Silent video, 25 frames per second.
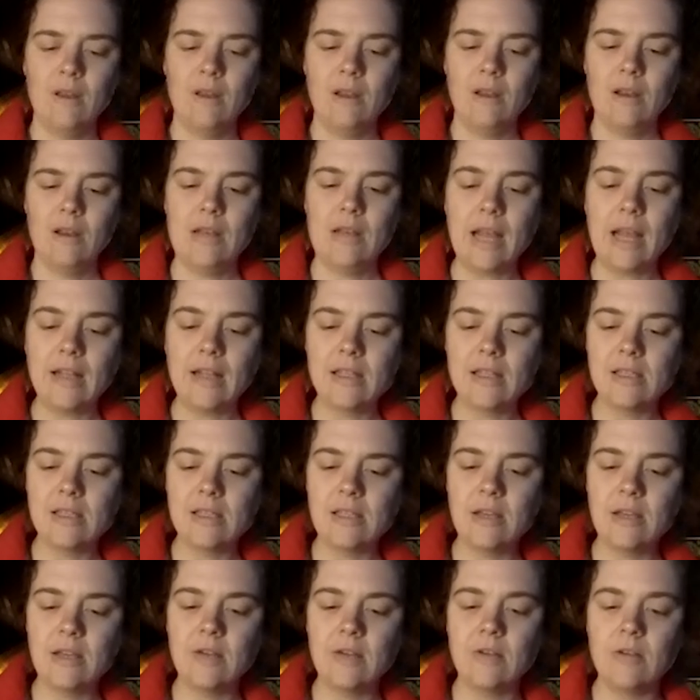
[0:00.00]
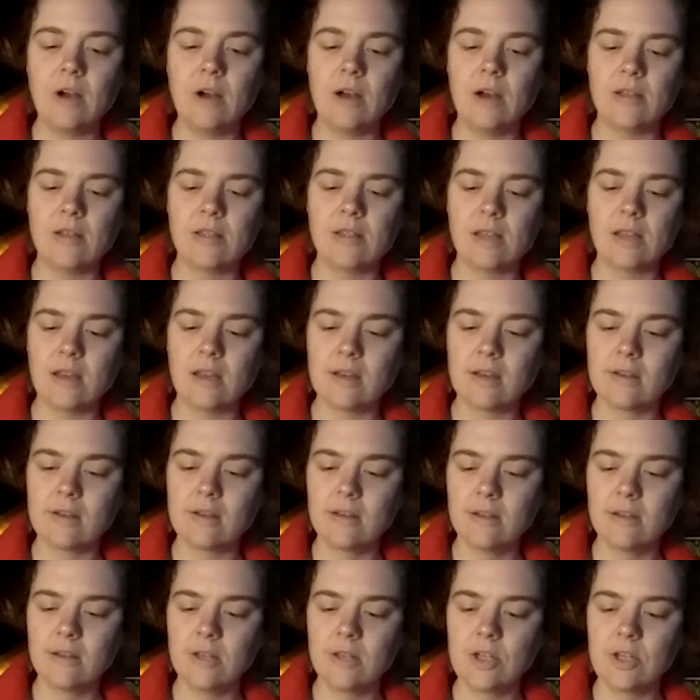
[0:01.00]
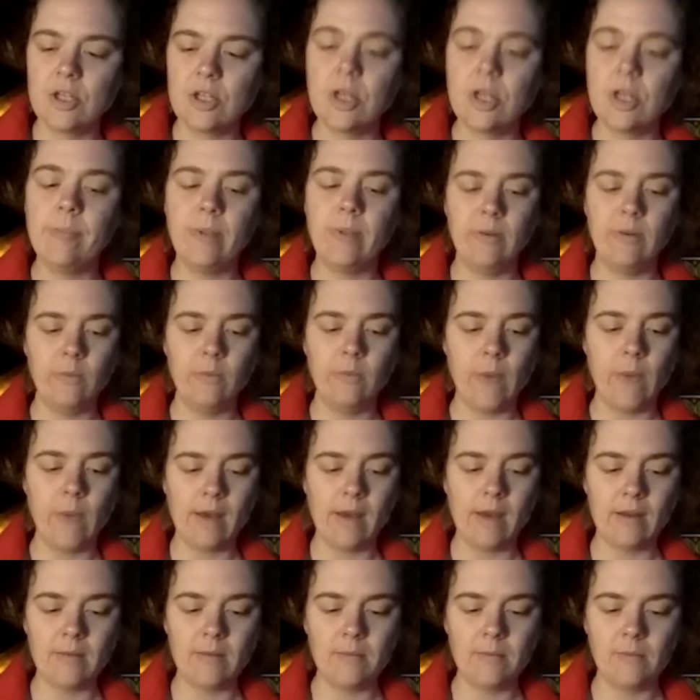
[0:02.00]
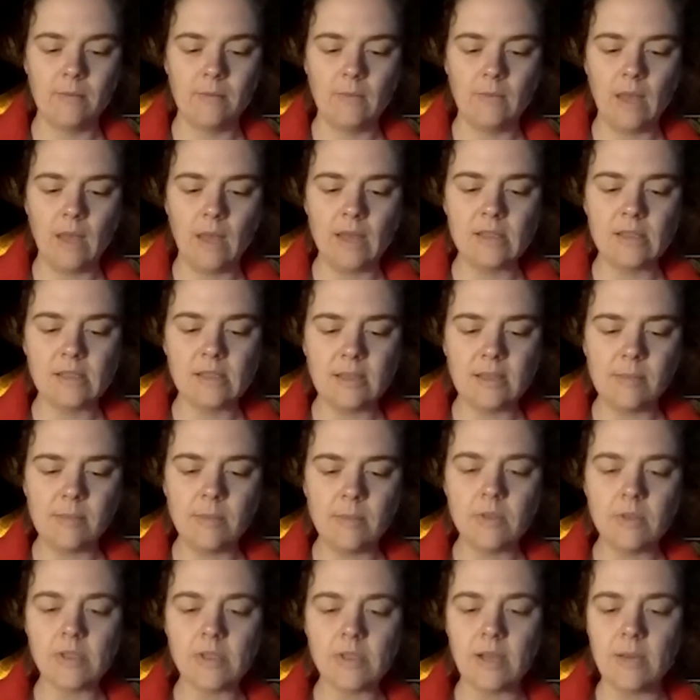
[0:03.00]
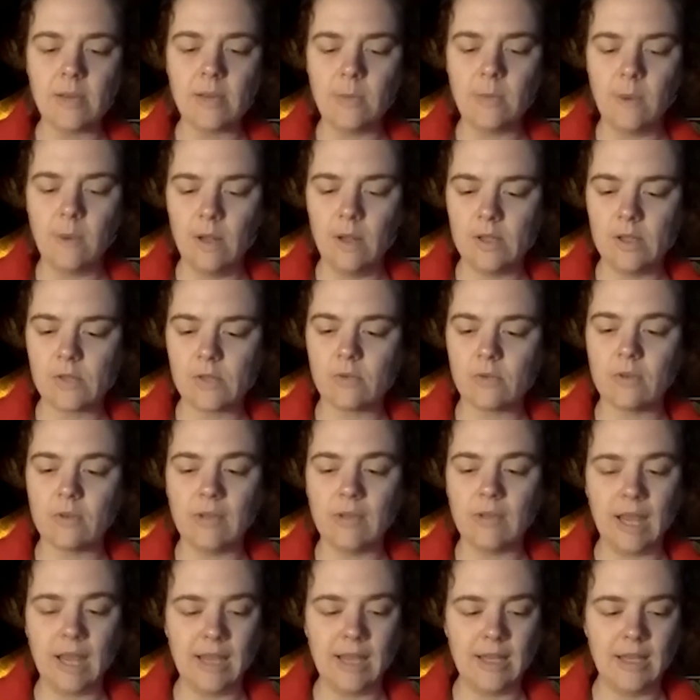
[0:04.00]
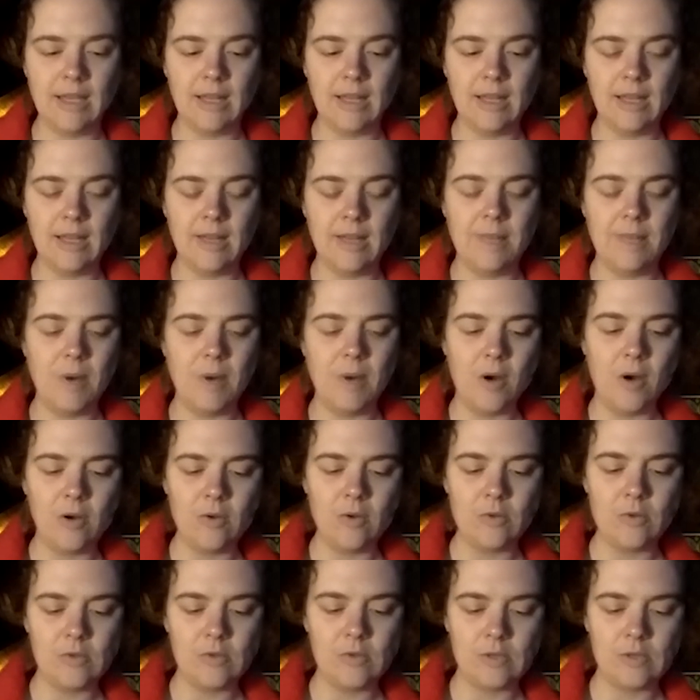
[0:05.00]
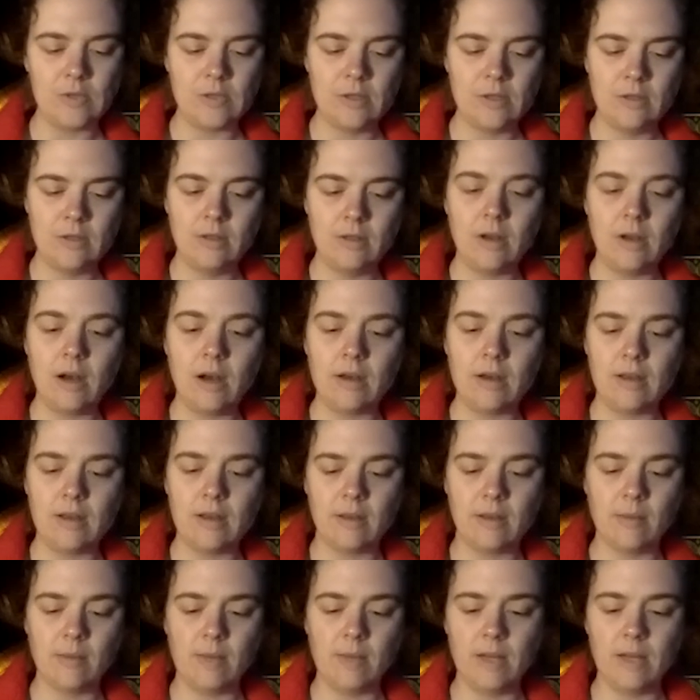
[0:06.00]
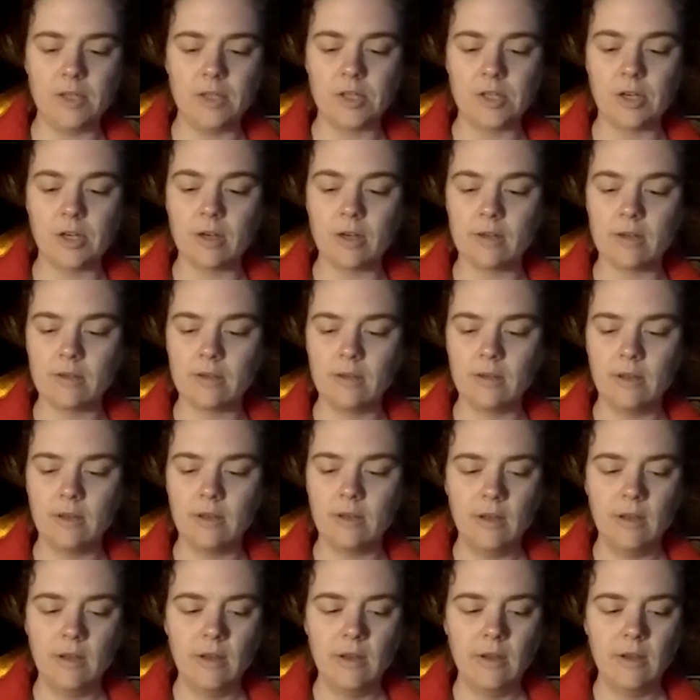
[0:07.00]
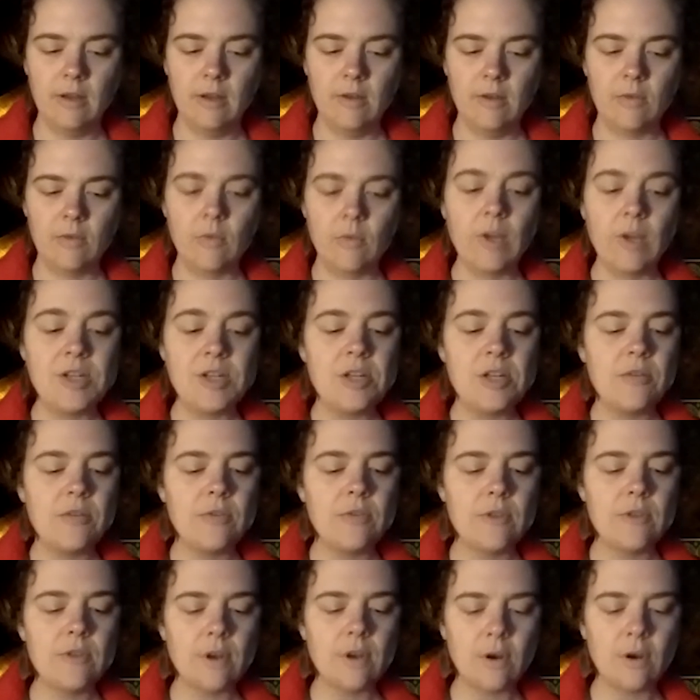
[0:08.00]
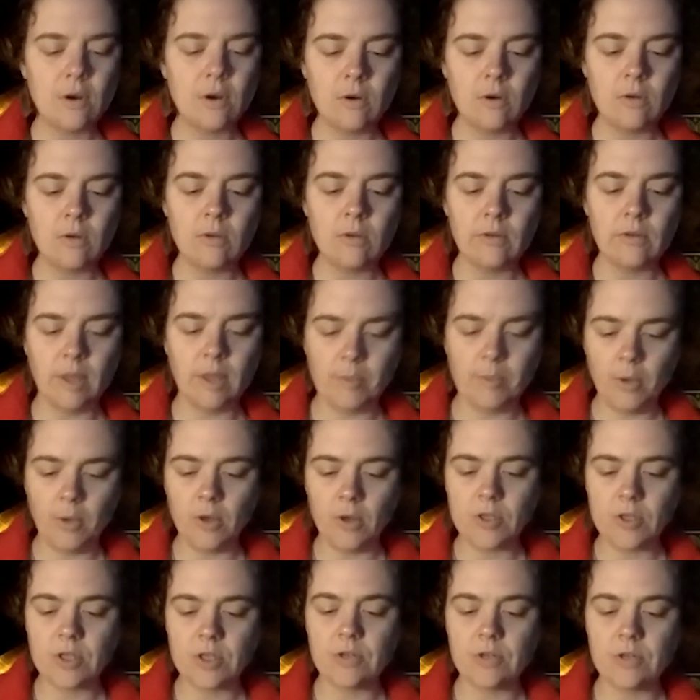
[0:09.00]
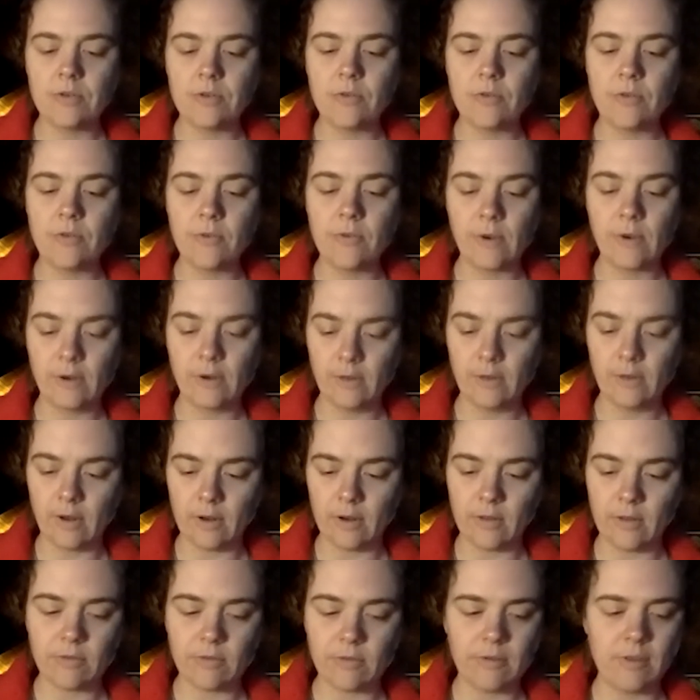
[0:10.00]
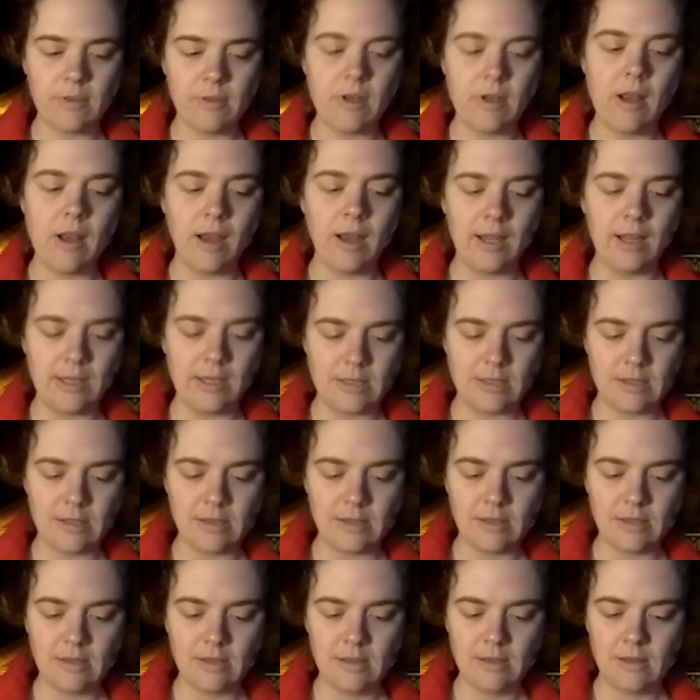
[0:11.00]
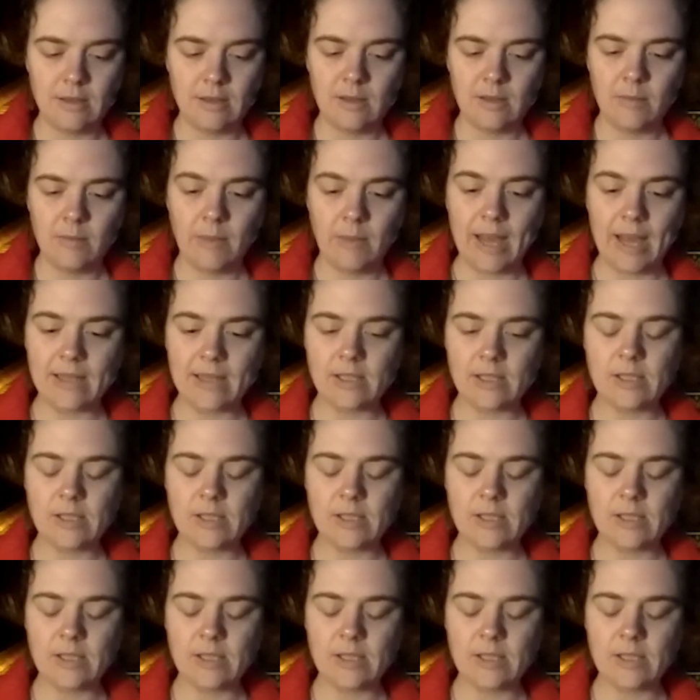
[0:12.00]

Night sea crossing, ship and whale, as symbols at once related and opposed, Gothic miniature. Reaching for the whole, they pushed further through the night, past